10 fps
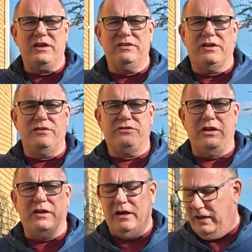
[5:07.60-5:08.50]
thing to
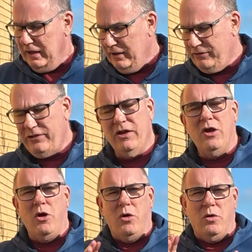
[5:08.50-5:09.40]
consider is
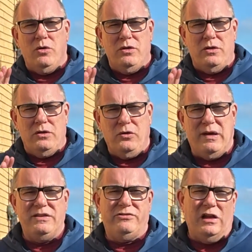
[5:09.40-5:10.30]

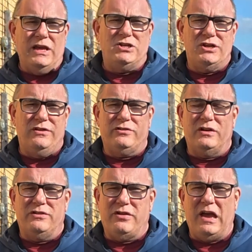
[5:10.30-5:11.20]
your installation is
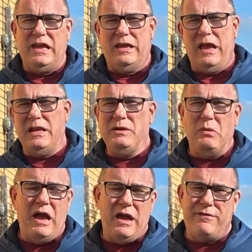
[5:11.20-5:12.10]
going to take
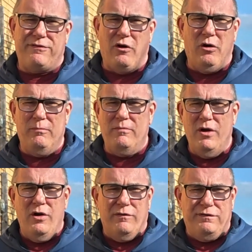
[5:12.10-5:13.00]
anywhere from
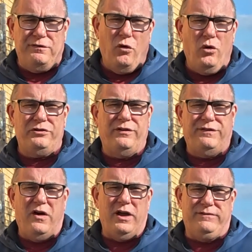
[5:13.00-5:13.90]
four to
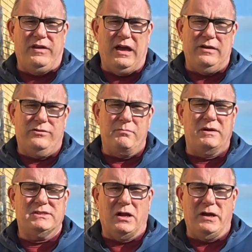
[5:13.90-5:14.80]
five days,
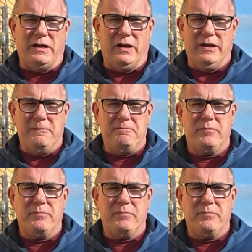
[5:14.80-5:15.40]
most likely.